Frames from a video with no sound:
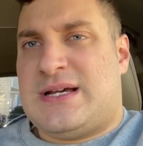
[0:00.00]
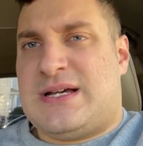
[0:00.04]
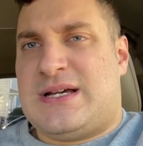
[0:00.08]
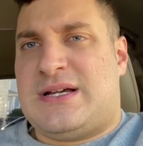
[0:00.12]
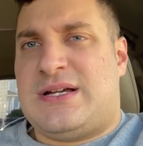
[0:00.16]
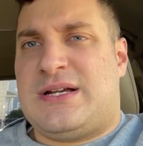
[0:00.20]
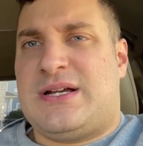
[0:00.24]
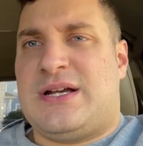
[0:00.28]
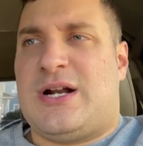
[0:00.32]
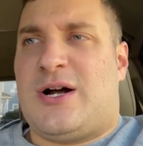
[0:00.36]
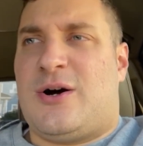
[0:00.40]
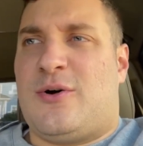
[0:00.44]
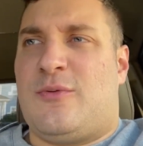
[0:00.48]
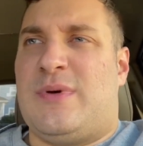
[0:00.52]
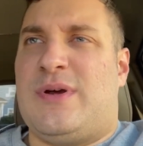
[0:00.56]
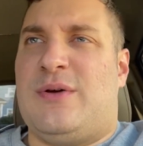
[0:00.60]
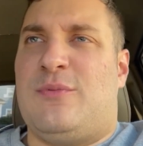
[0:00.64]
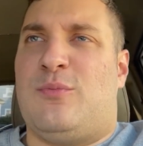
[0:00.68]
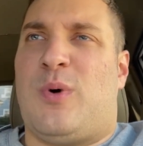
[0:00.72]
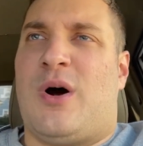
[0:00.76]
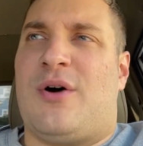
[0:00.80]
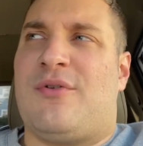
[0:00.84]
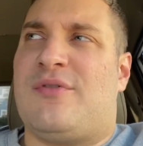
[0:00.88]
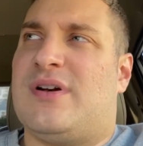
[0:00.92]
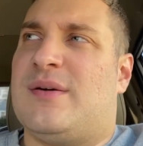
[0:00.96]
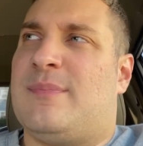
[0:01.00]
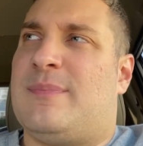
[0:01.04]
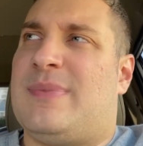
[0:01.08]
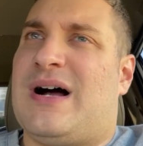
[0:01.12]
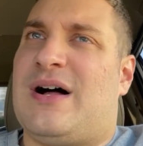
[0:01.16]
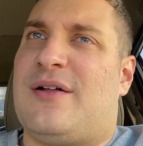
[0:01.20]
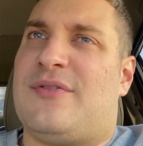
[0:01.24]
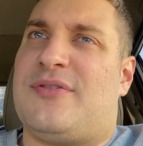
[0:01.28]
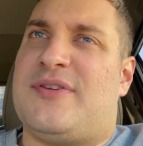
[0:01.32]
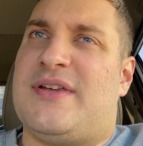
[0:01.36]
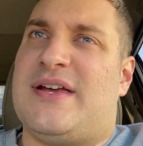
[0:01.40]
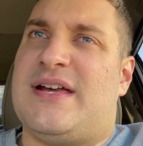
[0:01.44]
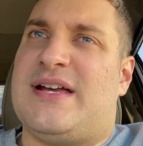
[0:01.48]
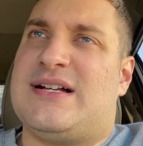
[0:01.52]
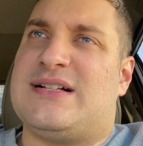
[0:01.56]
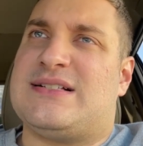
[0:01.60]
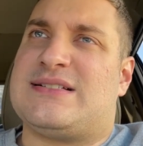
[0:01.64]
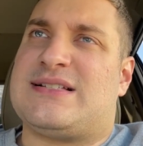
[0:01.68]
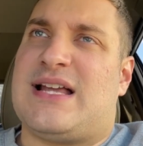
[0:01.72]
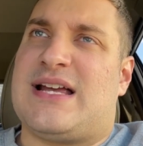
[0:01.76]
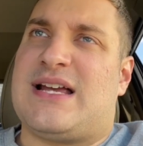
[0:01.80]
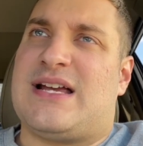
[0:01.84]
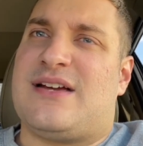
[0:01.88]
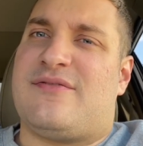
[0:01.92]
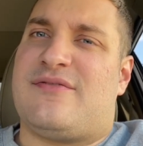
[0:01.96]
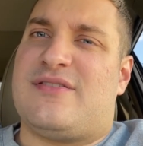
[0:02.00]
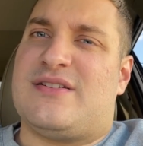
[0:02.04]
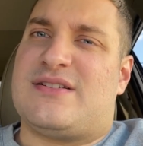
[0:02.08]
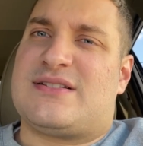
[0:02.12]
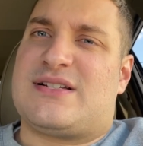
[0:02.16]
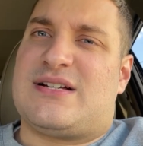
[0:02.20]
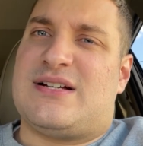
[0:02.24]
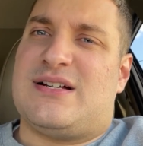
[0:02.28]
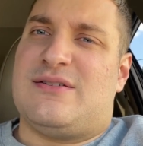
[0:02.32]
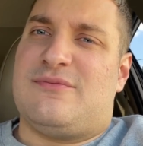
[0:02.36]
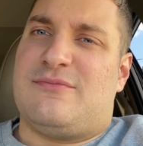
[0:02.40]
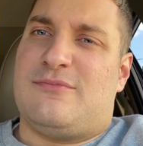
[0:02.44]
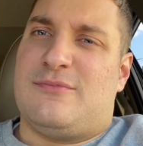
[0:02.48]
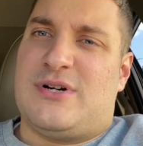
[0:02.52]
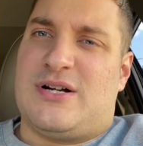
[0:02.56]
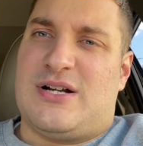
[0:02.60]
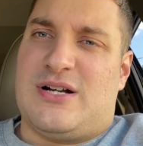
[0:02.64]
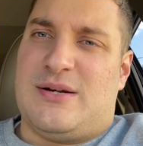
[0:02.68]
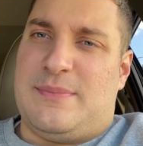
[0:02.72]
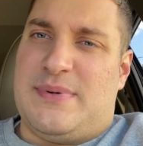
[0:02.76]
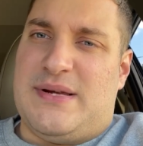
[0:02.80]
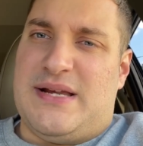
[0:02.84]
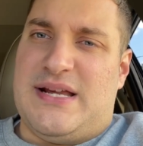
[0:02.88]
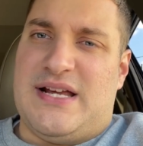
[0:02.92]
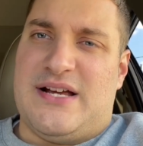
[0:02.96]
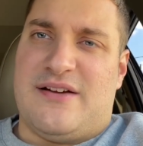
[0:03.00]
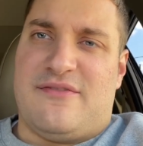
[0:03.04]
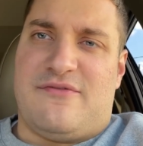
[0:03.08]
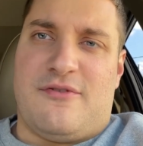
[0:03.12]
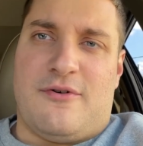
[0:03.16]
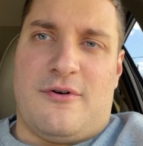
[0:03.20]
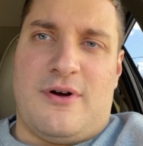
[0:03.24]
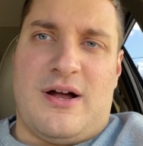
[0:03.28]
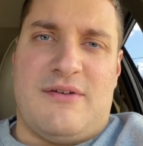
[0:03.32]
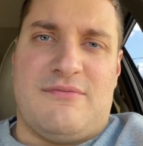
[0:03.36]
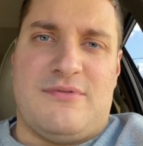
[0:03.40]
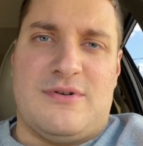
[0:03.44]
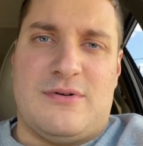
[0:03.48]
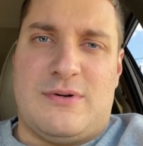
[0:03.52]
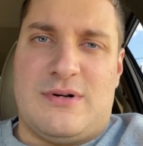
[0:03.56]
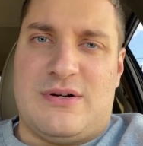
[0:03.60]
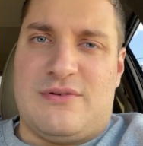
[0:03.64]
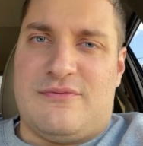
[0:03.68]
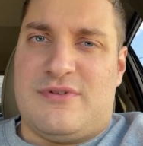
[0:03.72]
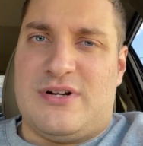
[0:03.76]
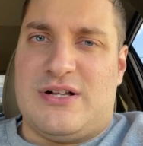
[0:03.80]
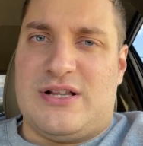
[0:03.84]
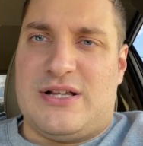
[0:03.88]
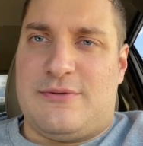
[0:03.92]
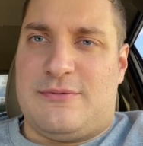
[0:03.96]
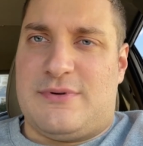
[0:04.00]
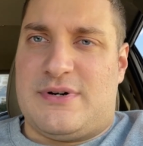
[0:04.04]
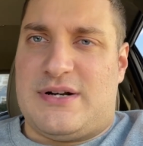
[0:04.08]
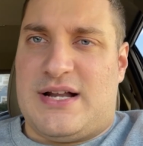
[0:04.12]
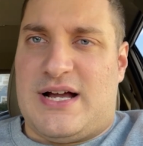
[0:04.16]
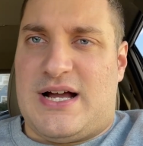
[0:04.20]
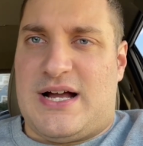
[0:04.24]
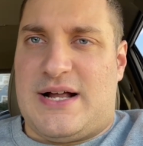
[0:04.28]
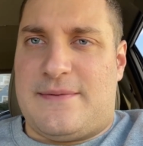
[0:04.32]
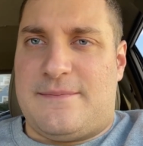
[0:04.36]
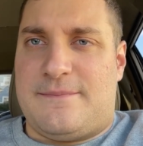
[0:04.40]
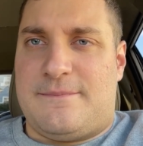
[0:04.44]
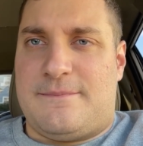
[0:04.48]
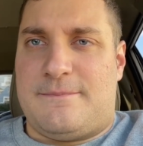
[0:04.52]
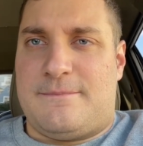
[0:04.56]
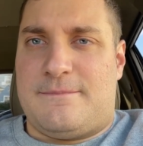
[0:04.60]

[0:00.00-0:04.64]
you know, we worry about things like if we're gonna be here forever, when really we're not.